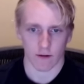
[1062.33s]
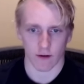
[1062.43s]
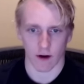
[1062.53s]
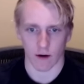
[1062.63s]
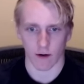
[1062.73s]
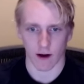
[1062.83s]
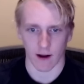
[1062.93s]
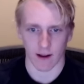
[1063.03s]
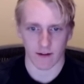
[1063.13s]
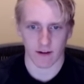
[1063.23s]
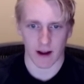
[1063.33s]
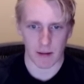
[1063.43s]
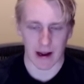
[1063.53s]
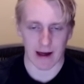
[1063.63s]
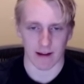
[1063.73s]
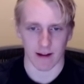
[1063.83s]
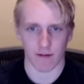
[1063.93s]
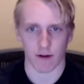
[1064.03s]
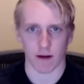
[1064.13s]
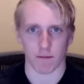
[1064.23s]
So uh, he's the type of guy that
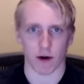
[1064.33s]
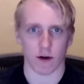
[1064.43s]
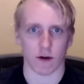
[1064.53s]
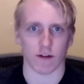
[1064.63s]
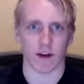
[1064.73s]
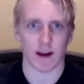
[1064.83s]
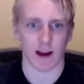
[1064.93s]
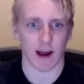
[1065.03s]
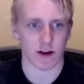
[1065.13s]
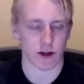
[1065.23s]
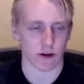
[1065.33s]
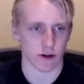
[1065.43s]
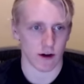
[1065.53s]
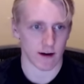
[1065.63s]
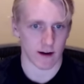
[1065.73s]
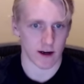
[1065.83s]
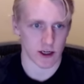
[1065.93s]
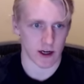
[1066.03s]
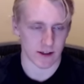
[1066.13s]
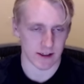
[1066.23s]
definitely can burn you because he can catch those long
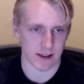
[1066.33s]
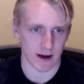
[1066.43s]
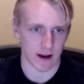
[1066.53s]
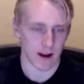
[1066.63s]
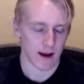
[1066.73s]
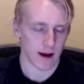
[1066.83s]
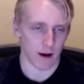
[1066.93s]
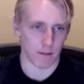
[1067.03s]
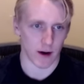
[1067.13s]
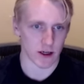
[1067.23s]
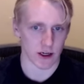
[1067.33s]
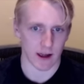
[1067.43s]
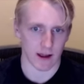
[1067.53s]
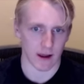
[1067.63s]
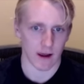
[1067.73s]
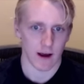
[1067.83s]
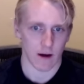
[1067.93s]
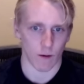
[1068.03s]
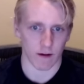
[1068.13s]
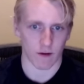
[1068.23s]
touchdowns. He's done it a bunch lately.
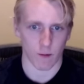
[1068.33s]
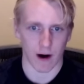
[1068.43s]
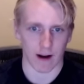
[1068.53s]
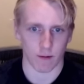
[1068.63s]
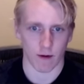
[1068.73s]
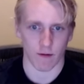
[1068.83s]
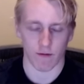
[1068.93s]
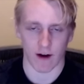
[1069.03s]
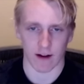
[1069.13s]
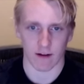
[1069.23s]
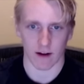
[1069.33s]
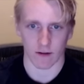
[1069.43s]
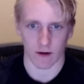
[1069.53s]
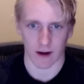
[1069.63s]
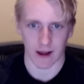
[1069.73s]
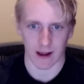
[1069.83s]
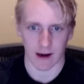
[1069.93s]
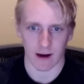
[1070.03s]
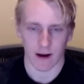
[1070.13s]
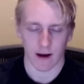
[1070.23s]
Wouldn't surprise me if he finds the end zone
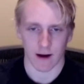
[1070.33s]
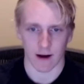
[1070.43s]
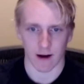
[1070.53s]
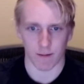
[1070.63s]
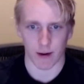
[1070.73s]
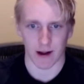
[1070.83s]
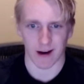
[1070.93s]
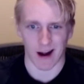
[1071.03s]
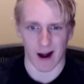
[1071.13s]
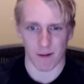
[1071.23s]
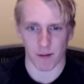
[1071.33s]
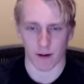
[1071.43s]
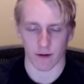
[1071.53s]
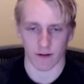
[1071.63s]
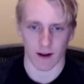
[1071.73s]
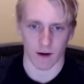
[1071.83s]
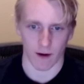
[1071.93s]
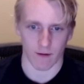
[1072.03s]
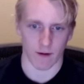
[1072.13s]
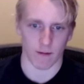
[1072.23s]
again. Uh, but I, I'm probably staying
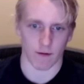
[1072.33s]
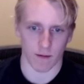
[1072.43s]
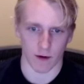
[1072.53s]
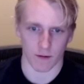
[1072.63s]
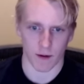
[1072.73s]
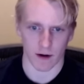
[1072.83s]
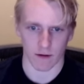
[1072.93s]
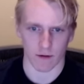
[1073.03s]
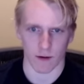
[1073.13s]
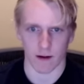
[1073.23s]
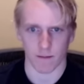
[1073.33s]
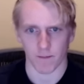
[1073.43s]
away from him for the most part this week.